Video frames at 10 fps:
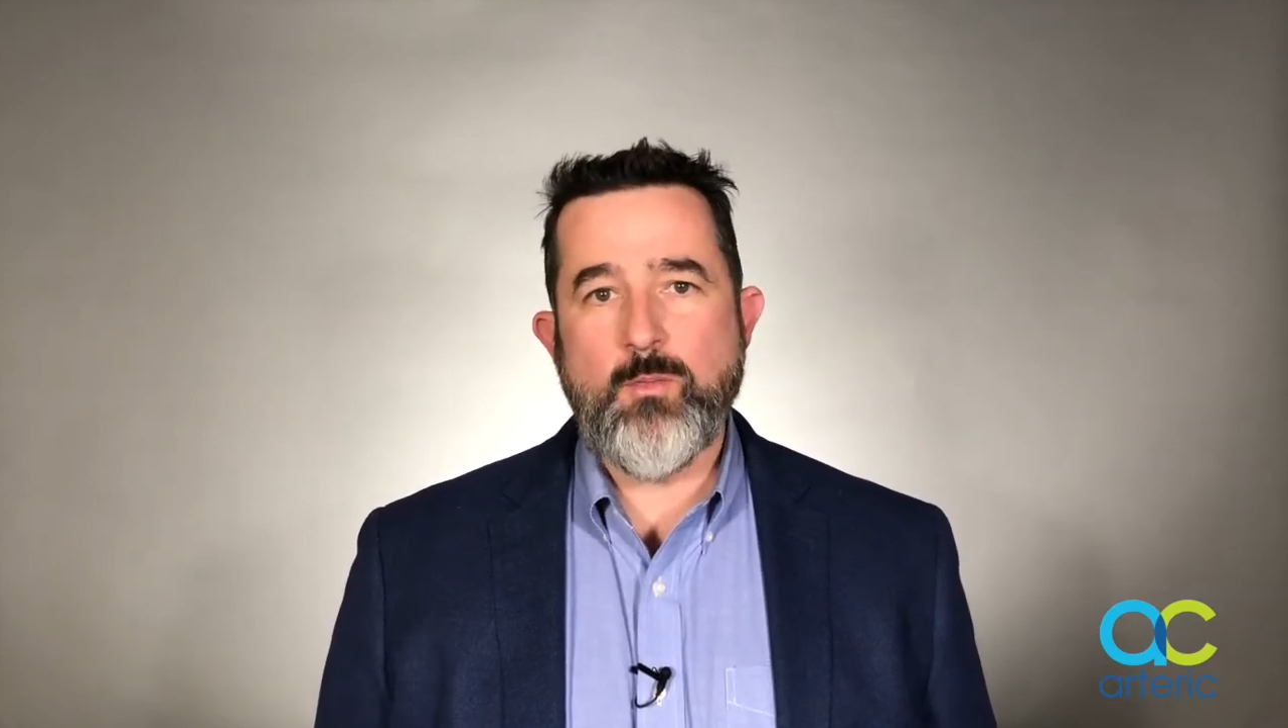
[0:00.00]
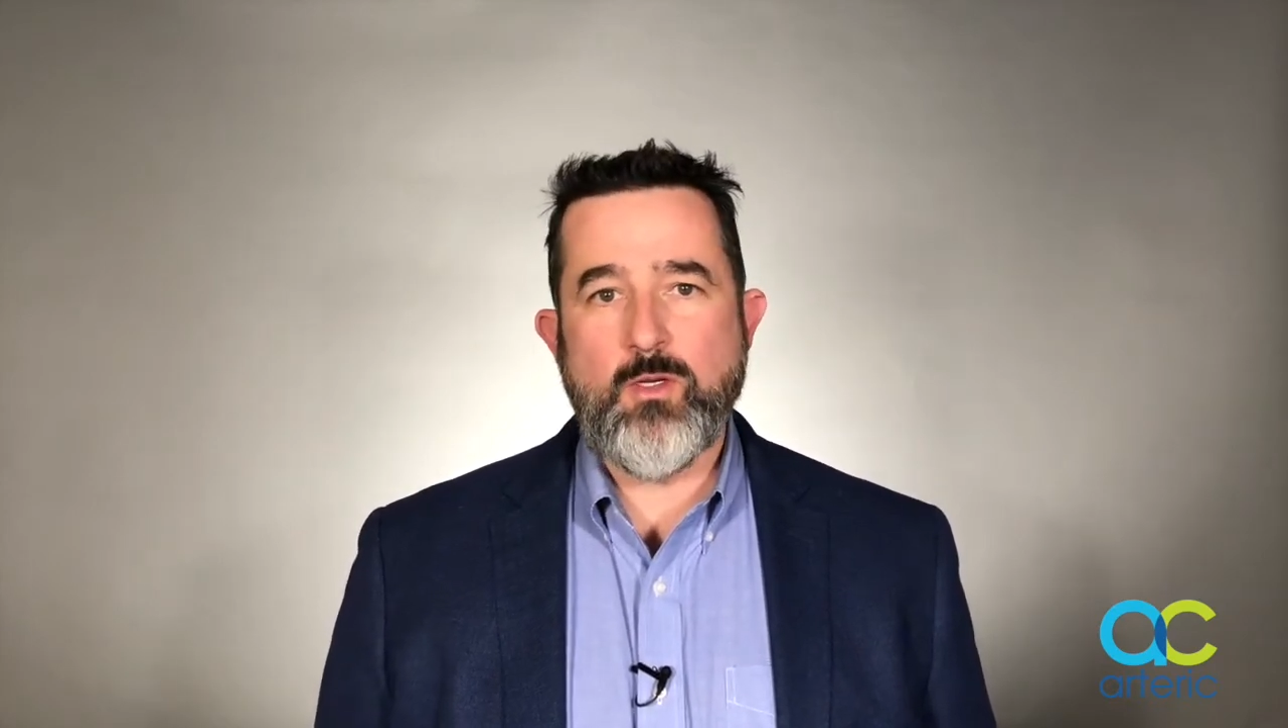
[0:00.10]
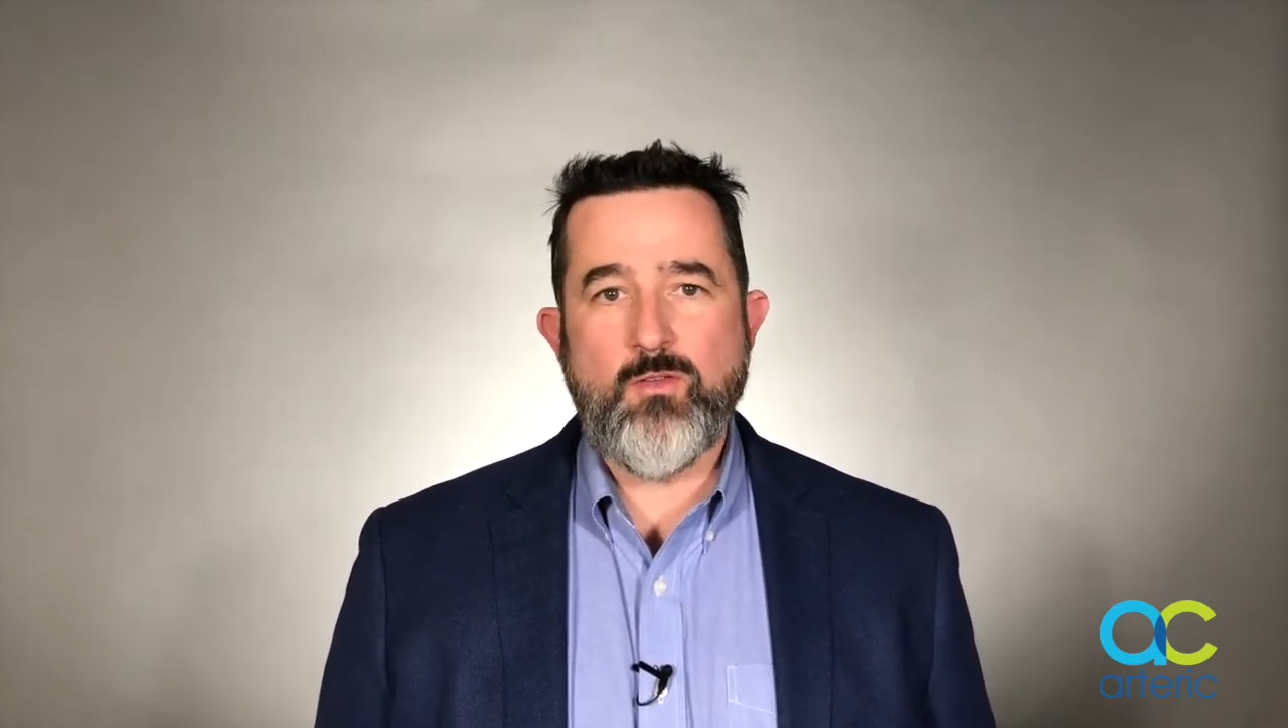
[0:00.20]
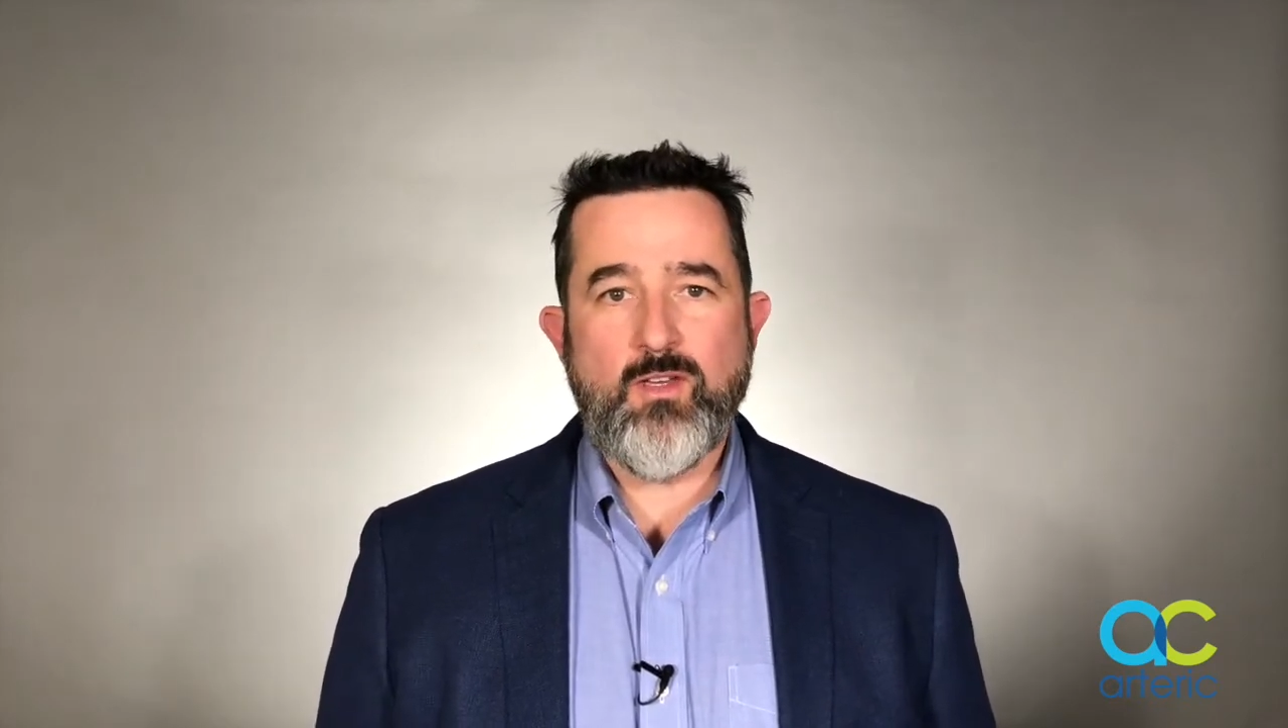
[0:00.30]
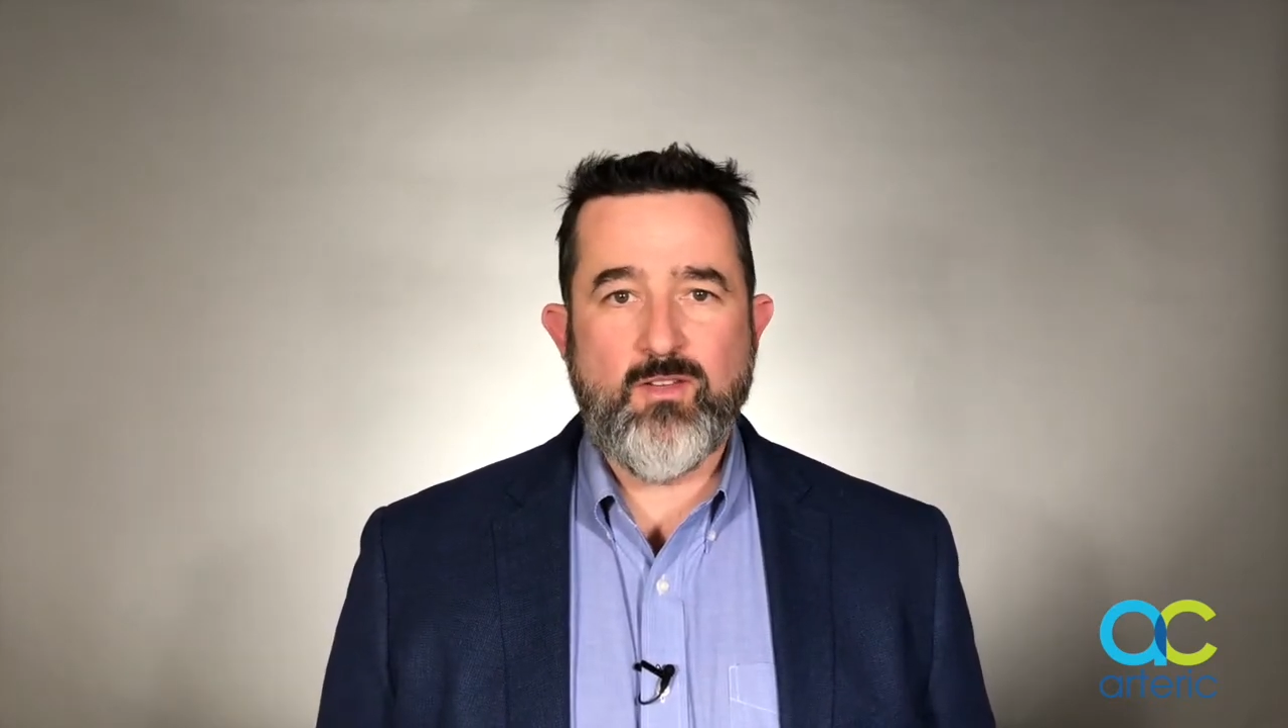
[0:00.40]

they're using